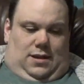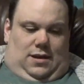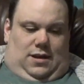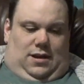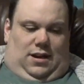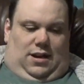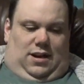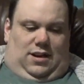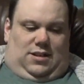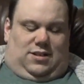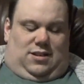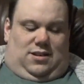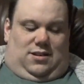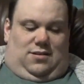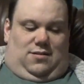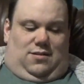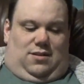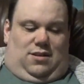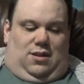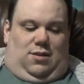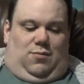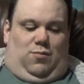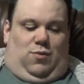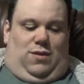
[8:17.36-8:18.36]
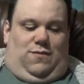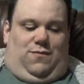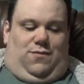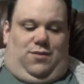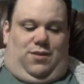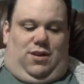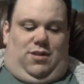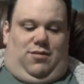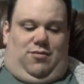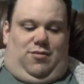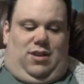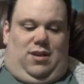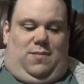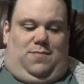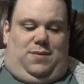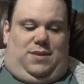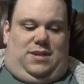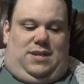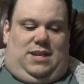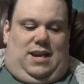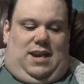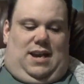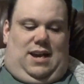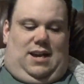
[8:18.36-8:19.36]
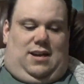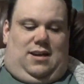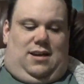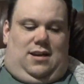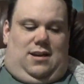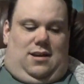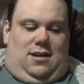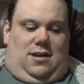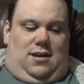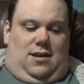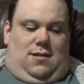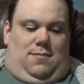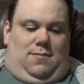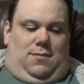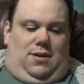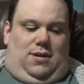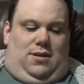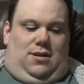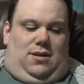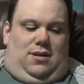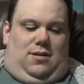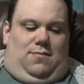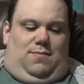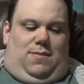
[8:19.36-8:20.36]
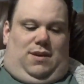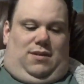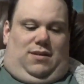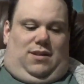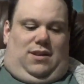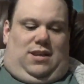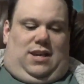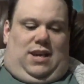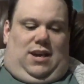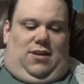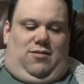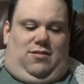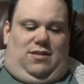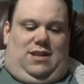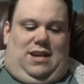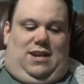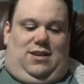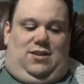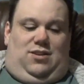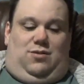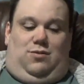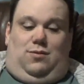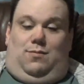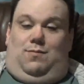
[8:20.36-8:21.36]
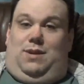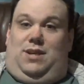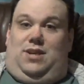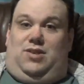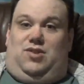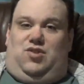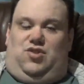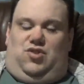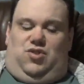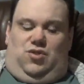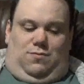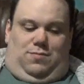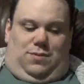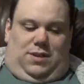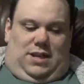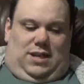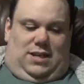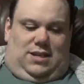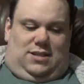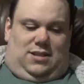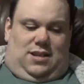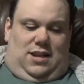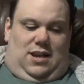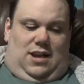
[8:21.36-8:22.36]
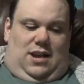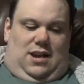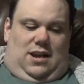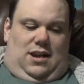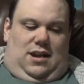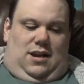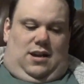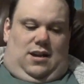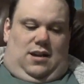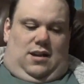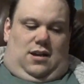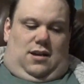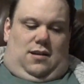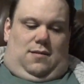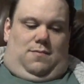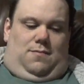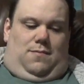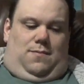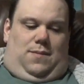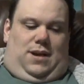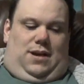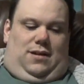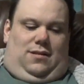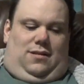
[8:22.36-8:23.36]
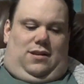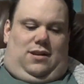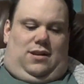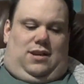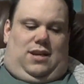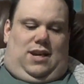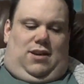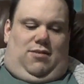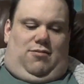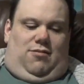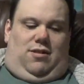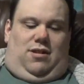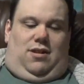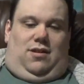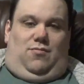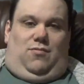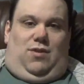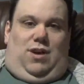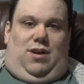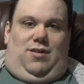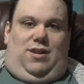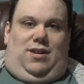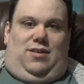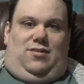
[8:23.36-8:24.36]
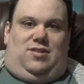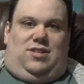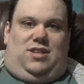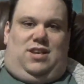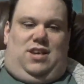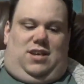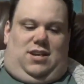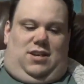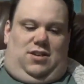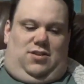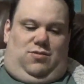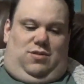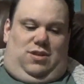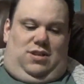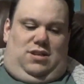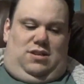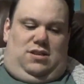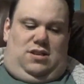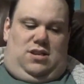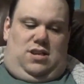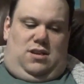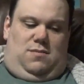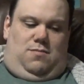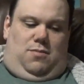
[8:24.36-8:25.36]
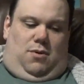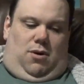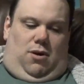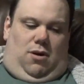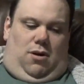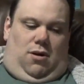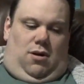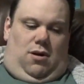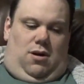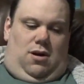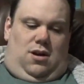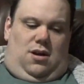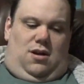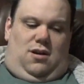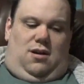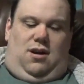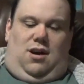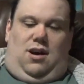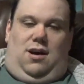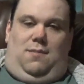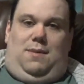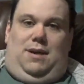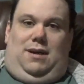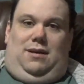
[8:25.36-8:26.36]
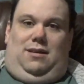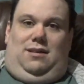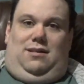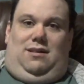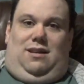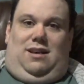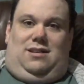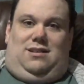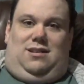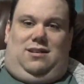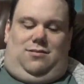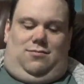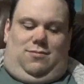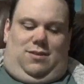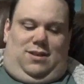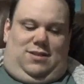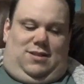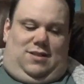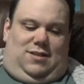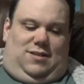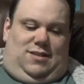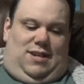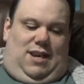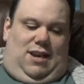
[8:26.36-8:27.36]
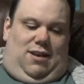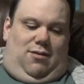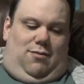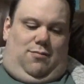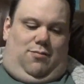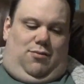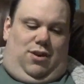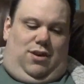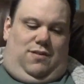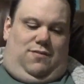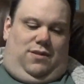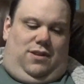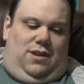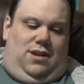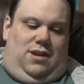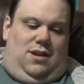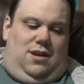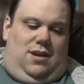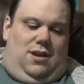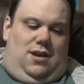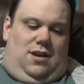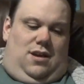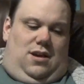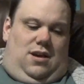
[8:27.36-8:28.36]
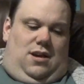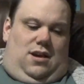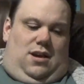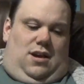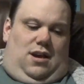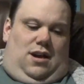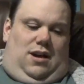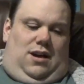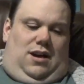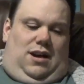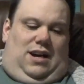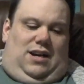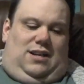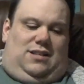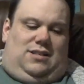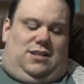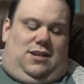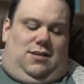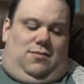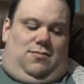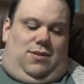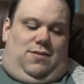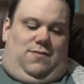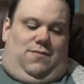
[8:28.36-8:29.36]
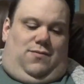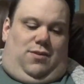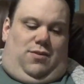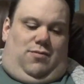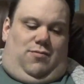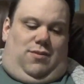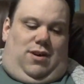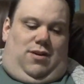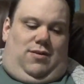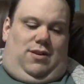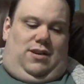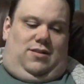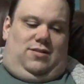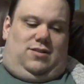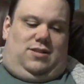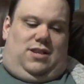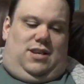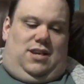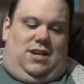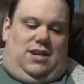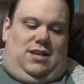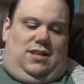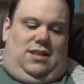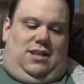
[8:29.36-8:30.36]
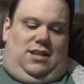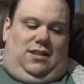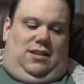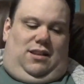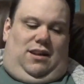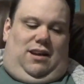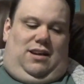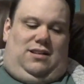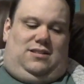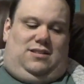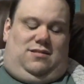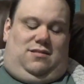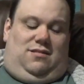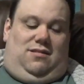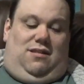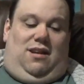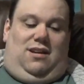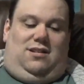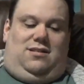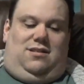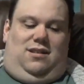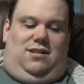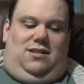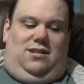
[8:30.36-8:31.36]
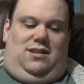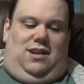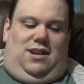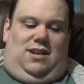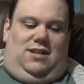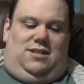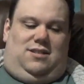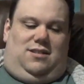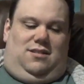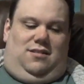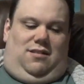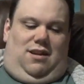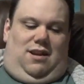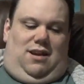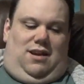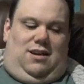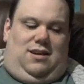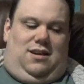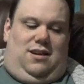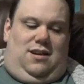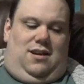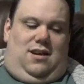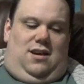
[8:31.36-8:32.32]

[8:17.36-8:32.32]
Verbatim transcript: Asuka went for another hip attack, but Bayley countered that into a big suplex. Bayley countered a roundhouse kick into a knee bar. Bayley locked on the rings of Saturn briefly. Asuka went for a roundhouse kick and then locked on the Asuka lock.